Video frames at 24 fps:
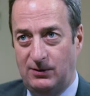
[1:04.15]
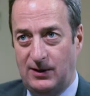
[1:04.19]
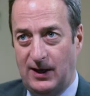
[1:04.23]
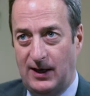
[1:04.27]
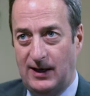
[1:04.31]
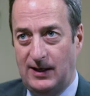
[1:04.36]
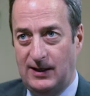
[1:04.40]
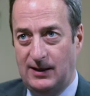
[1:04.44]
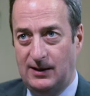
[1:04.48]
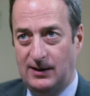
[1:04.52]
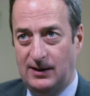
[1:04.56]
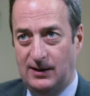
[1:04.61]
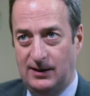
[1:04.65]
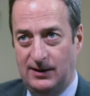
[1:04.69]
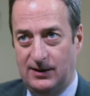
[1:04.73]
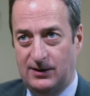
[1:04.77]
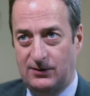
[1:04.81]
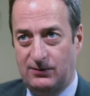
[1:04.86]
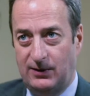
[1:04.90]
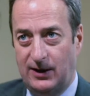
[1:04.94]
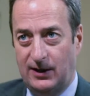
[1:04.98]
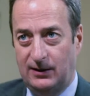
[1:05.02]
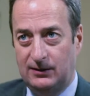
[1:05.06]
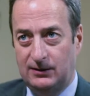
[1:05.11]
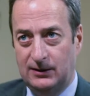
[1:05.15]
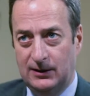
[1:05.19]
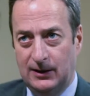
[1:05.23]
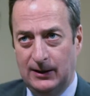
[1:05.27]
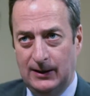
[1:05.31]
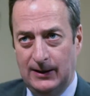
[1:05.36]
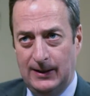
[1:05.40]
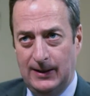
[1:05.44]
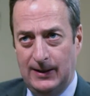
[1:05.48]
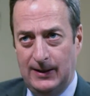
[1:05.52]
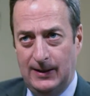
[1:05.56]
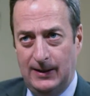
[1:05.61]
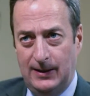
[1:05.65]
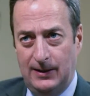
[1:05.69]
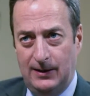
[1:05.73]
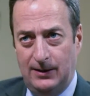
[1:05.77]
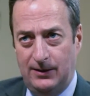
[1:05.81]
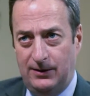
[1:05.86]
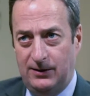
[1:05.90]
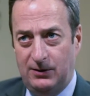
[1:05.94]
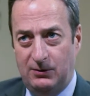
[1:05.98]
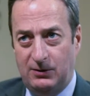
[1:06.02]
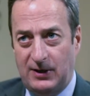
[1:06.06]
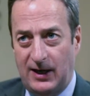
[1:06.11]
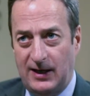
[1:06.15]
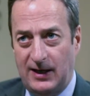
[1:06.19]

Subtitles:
UK and Israel. The UK